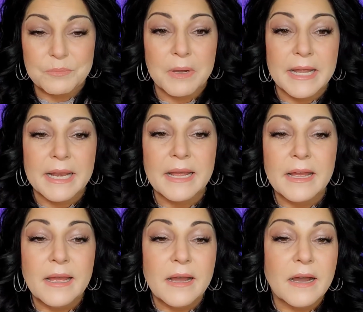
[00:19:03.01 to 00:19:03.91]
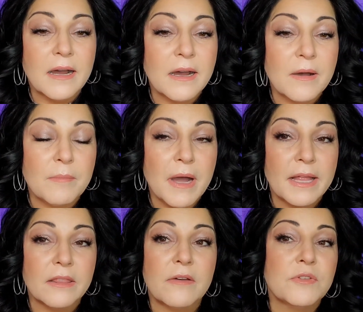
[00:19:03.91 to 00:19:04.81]
But I
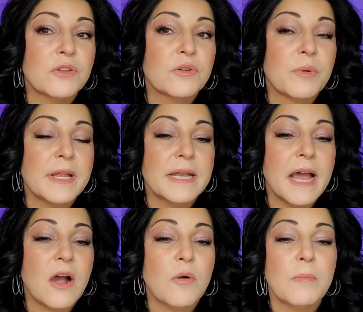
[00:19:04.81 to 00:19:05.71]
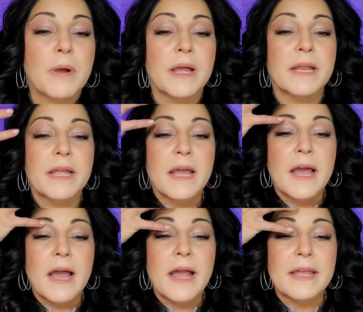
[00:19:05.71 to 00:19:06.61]
love the look right now, but
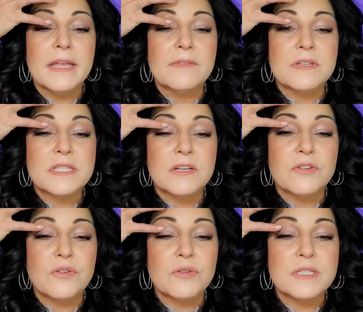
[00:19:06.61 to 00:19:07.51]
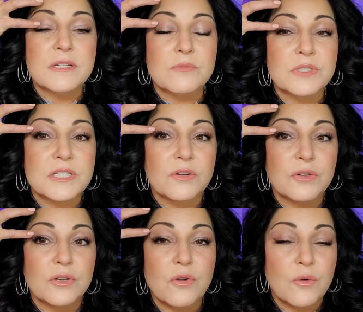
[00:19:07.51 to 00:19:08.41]
I even started noticing it was
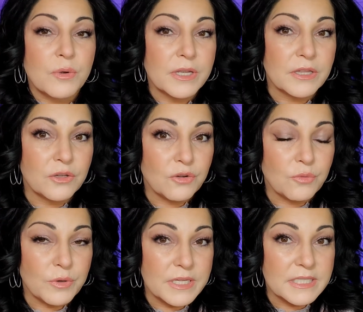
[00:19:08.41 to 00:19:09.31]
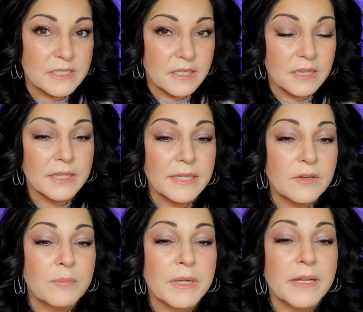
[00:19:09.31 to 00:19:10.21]
starting to go in the crease a
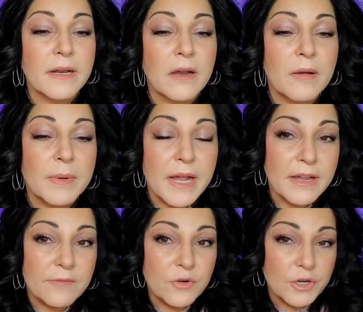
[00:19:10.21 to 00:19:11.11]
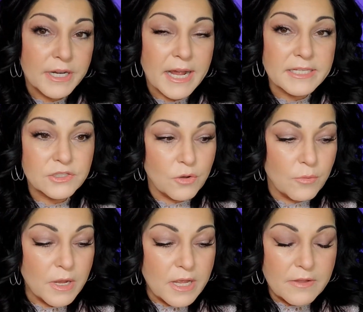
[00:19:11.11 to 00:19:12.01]
little bit. And I have hooded eyes,
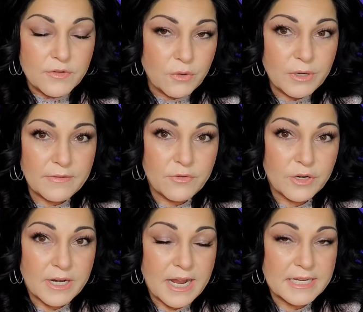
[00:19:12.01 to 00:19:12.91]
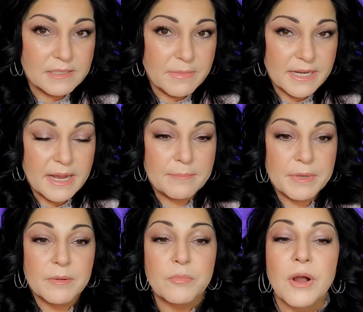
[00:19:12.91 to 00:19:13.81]
so if you don't have hooded eyes, it might not
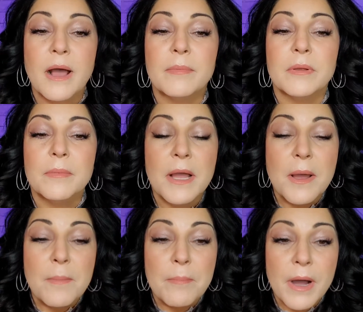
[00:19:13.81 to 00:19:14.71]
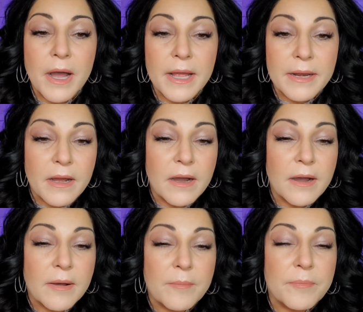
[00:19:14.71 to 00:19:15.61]
be a problem. But
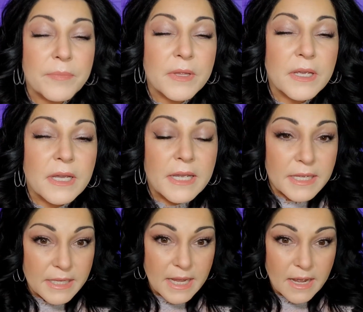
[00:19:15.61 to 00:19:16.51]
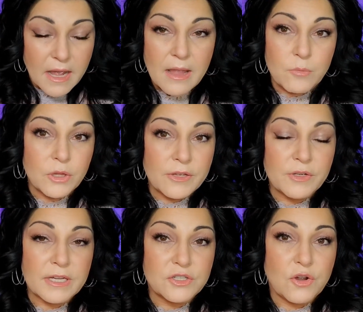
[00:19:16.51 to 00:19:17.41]
I will let
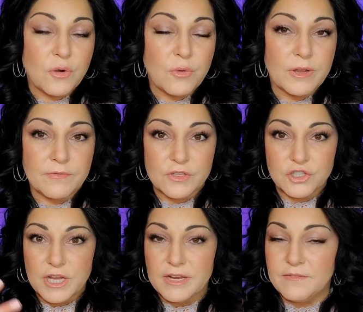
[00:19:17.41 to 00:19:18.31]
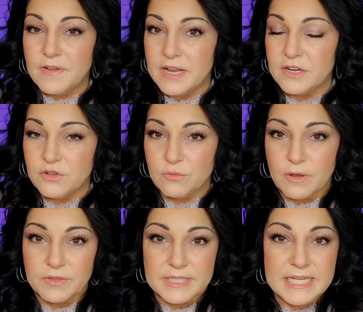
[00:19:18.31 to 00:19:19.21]
you guys know if the shade faded
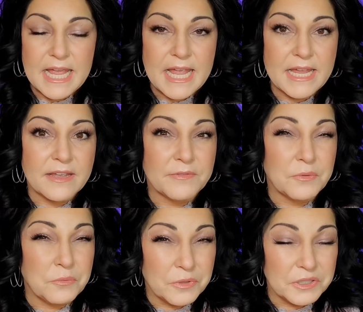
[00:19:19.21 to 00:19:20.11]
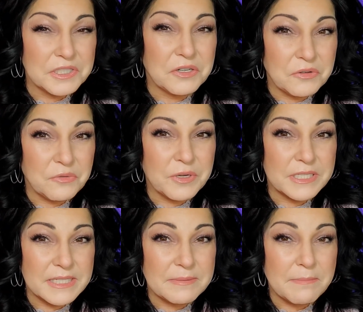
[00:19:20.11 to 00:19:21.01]
throughout the day, if it really started
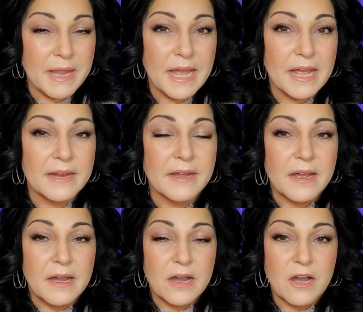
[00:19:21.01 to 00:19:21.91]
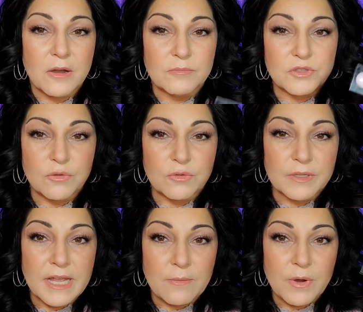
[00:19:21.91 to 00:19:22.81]
creasing bad.
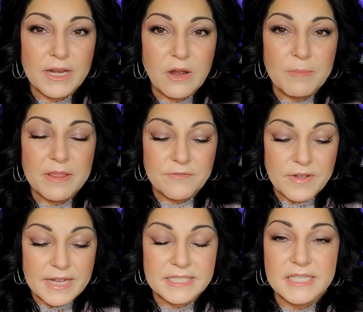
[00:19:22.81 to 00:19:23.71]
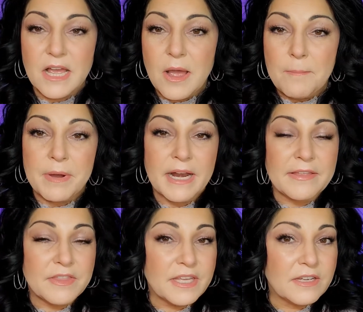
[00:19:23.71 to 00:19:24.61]
Right now I'm on the fence, but
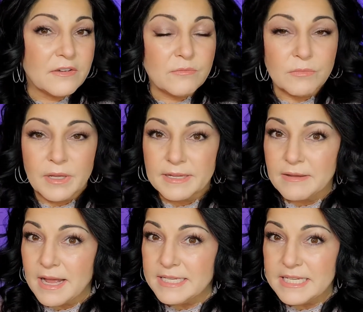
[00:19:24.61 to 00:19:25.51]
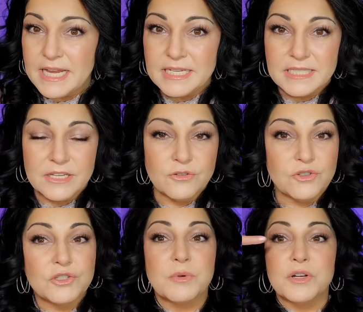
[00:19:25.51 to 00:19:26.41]
I think like on days that you
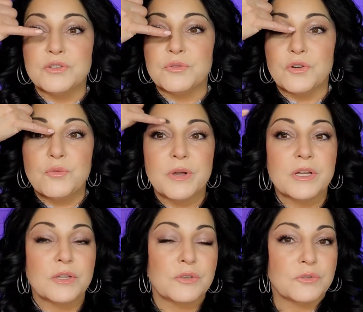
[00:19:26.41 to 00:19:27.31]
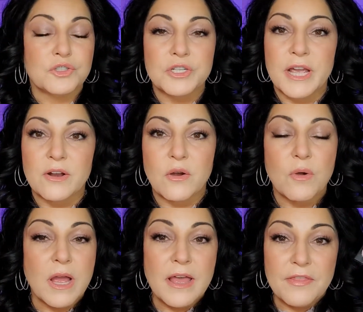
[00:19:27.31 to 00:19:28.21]
just want to do a quick little shadow,
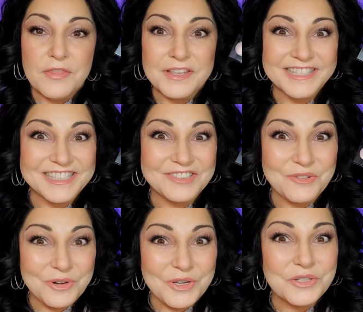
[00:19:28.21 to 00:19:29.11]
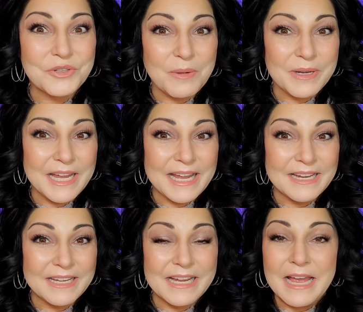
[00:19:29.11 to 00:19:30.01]
this is going to come in
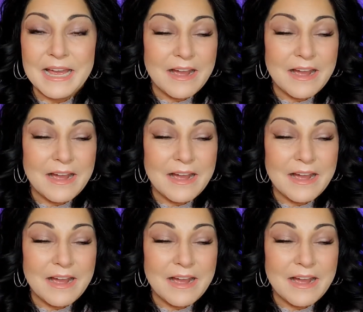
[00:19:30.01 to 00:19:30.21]
handy.